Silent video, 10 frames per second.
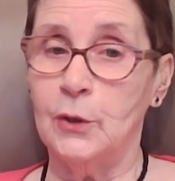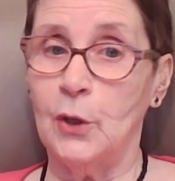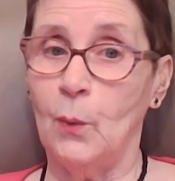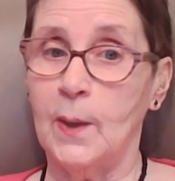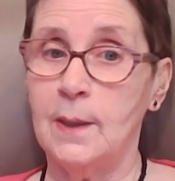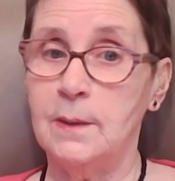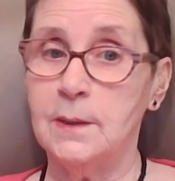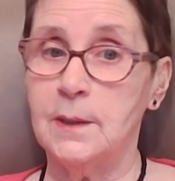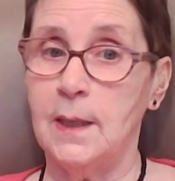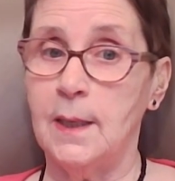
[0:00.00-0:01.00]
So we can
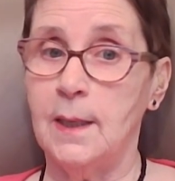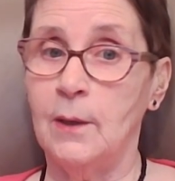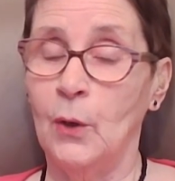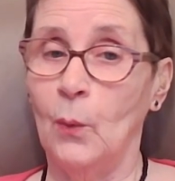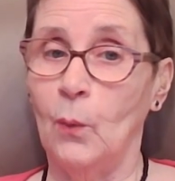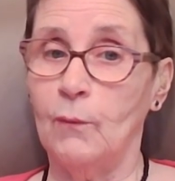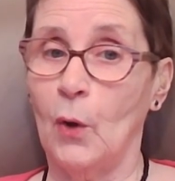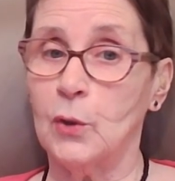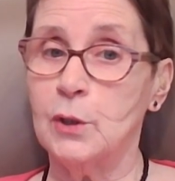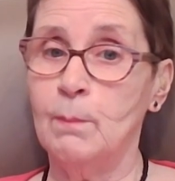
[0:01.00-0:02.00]
see we've
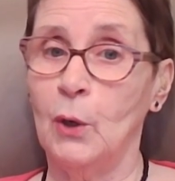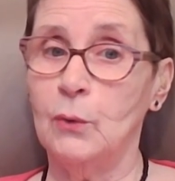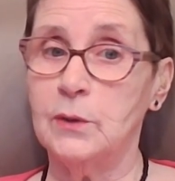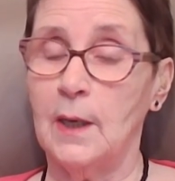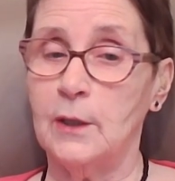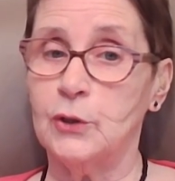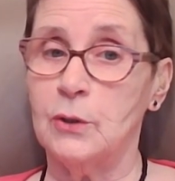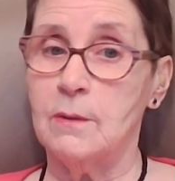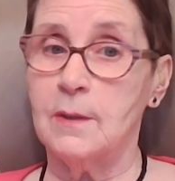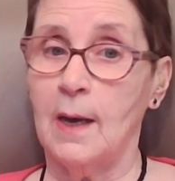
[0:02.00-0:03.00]
got small
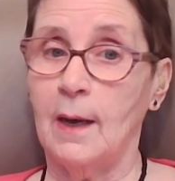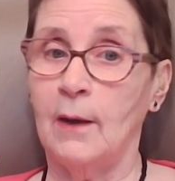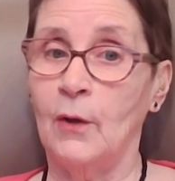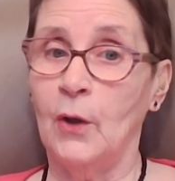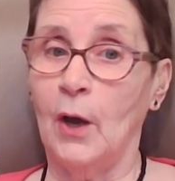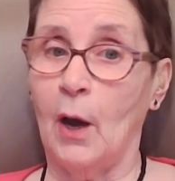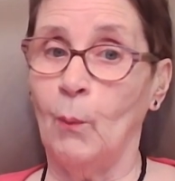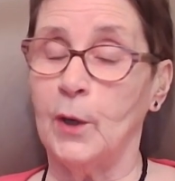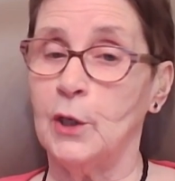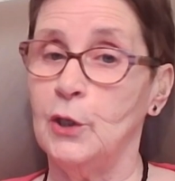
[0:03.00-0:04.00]
sections there
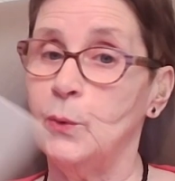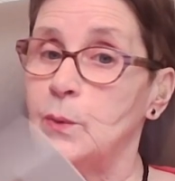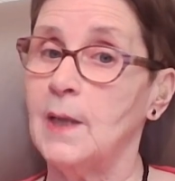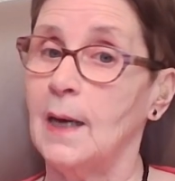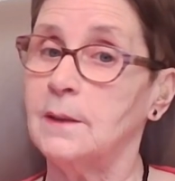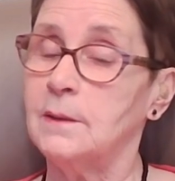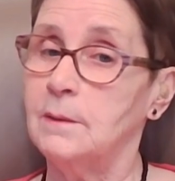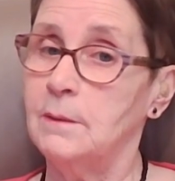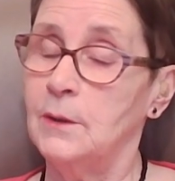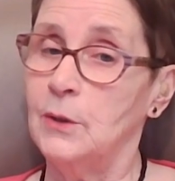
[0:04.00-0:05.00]
and we can use that
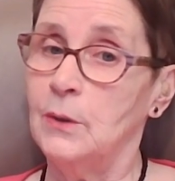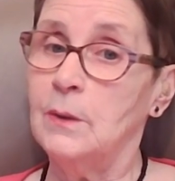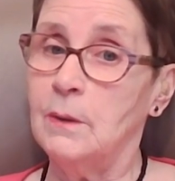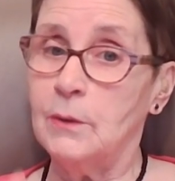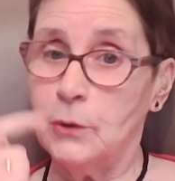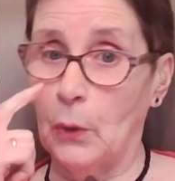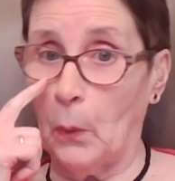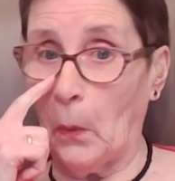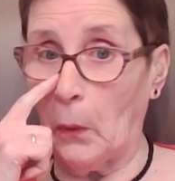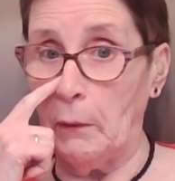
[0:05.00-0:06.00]

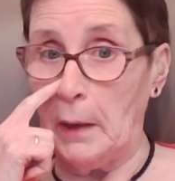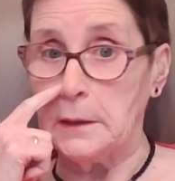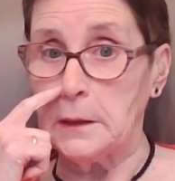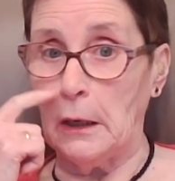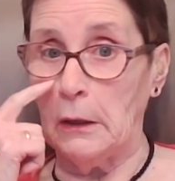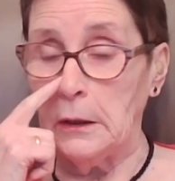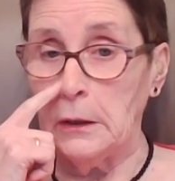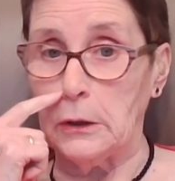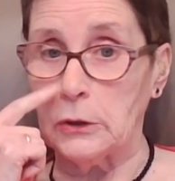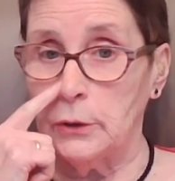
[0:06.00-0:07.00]
to create our
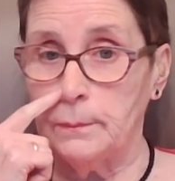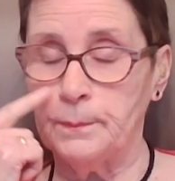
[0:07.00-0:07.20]
art.